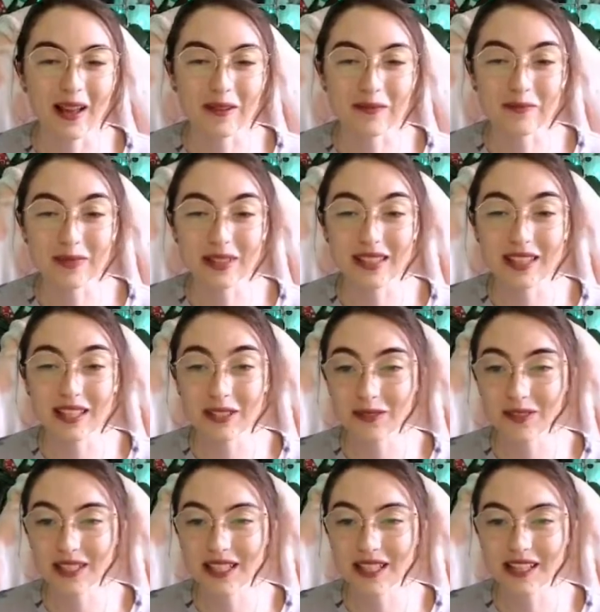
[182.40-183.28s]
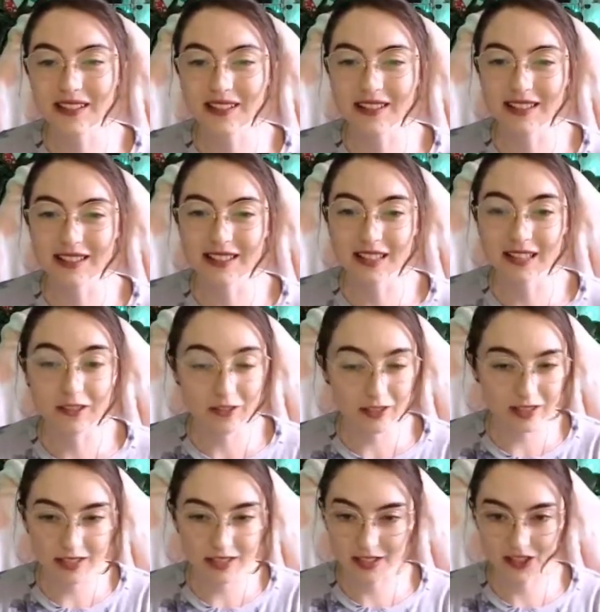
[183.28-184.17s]
But this one here is a
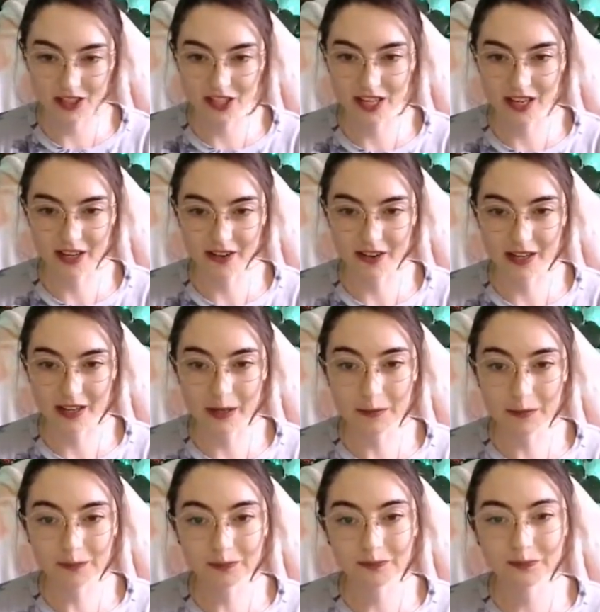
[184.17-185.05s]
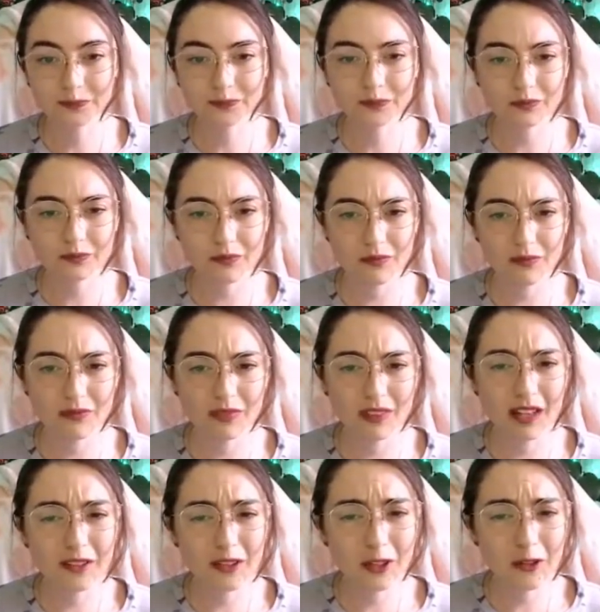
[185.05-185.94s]
transition area.
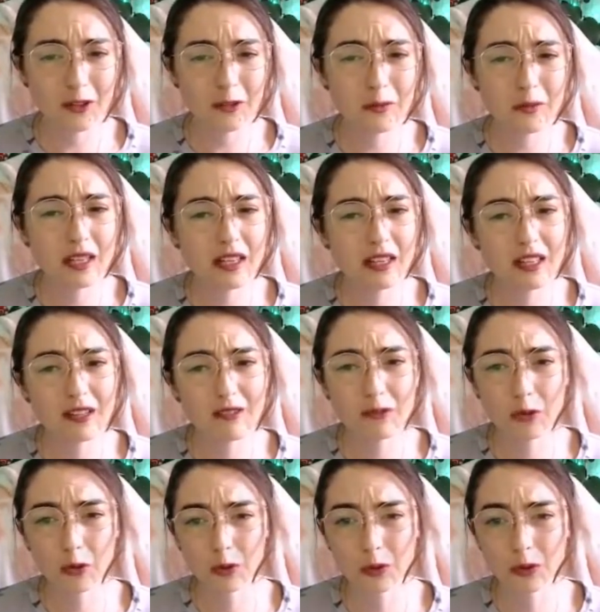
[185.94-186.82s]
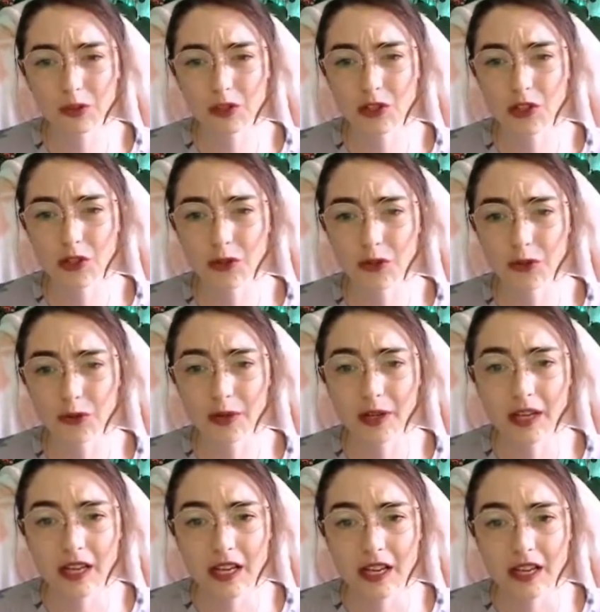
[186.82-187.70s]
I thought it would be kind of cool to
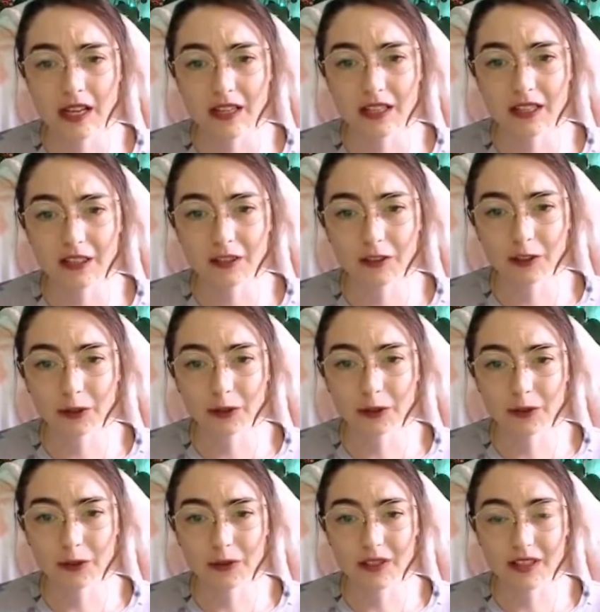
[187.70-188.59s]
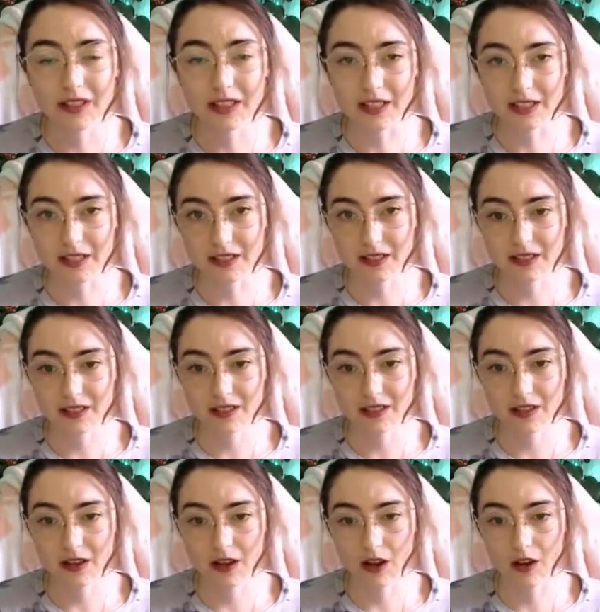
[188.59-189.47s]
include this
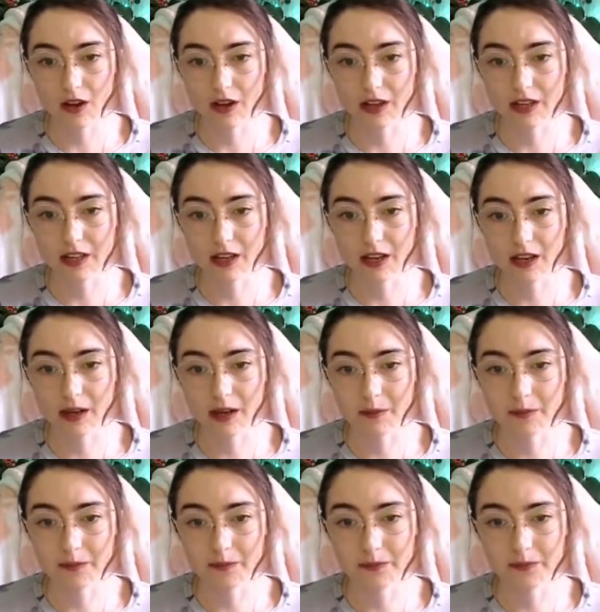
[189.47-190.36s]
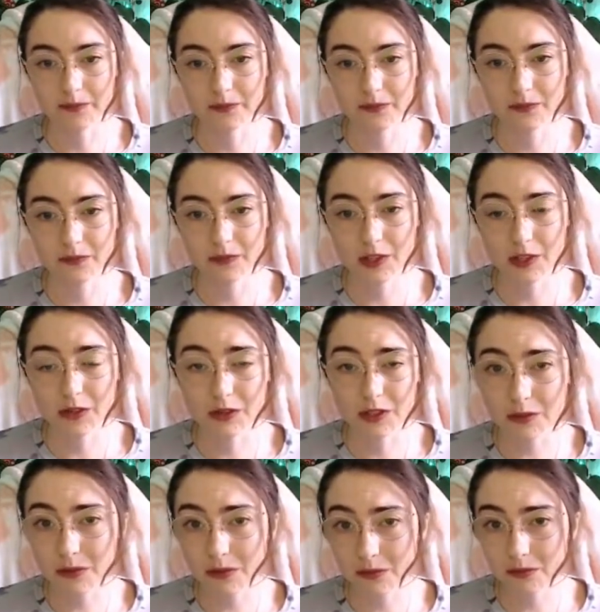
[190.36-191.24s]
on
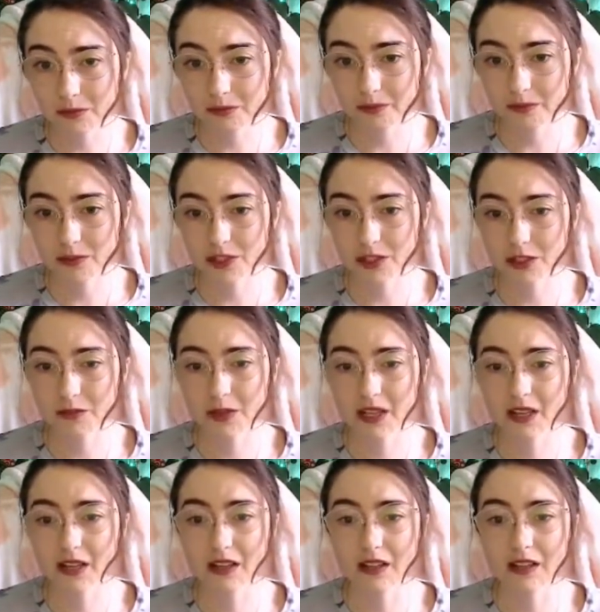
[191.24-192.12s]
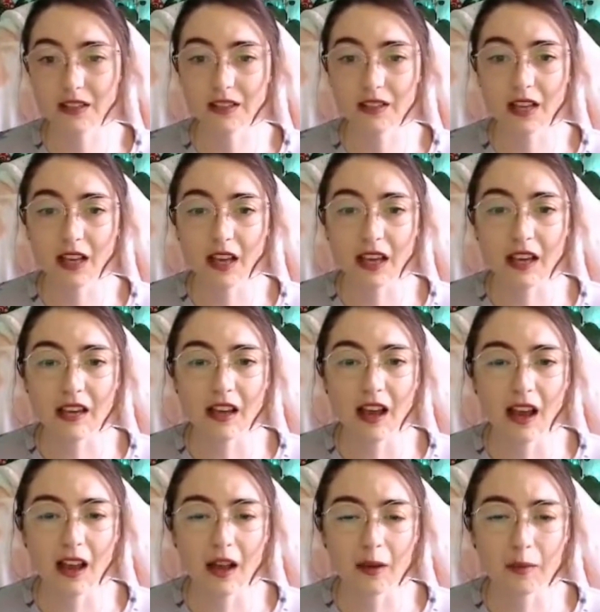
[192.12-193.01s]
YouTube, just because
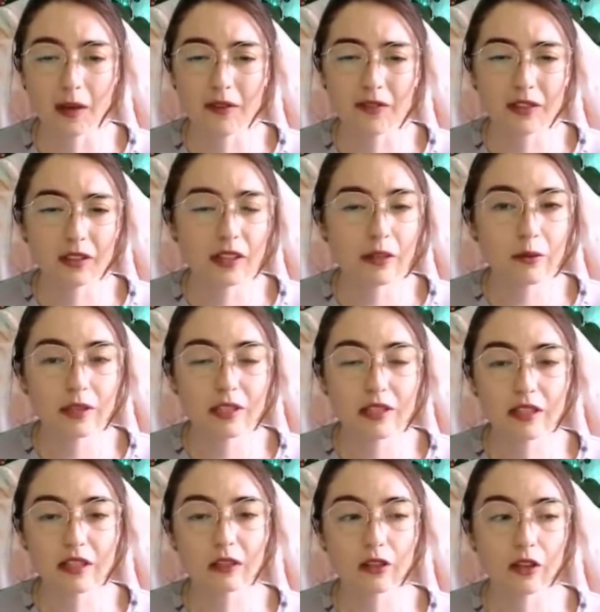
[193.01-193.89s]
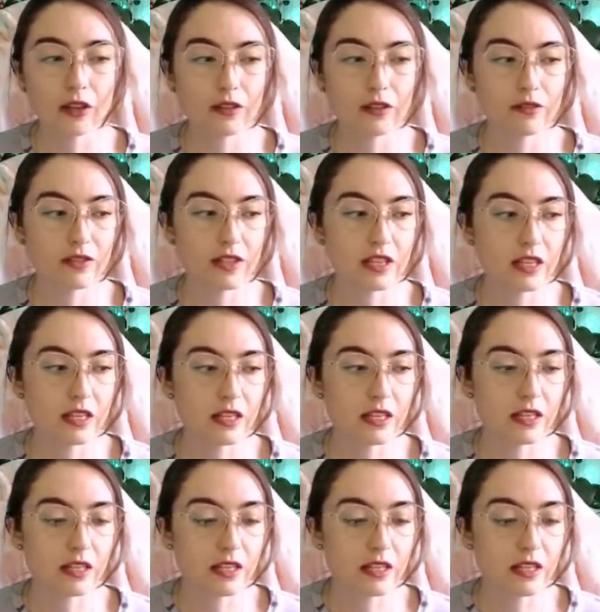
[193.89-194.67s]
I feel like we see a lot of the